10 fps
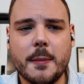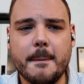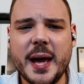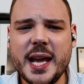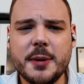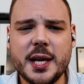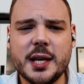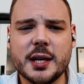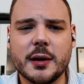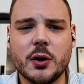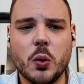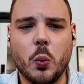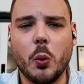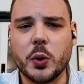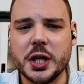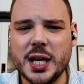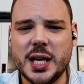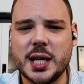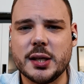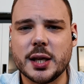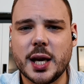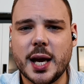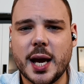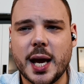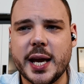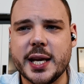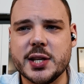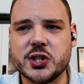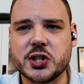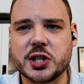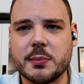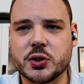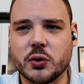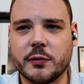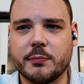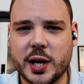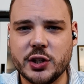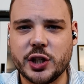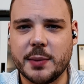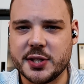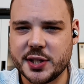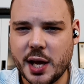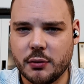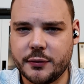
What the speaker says: maybe what we need is some sort of brain chip itself.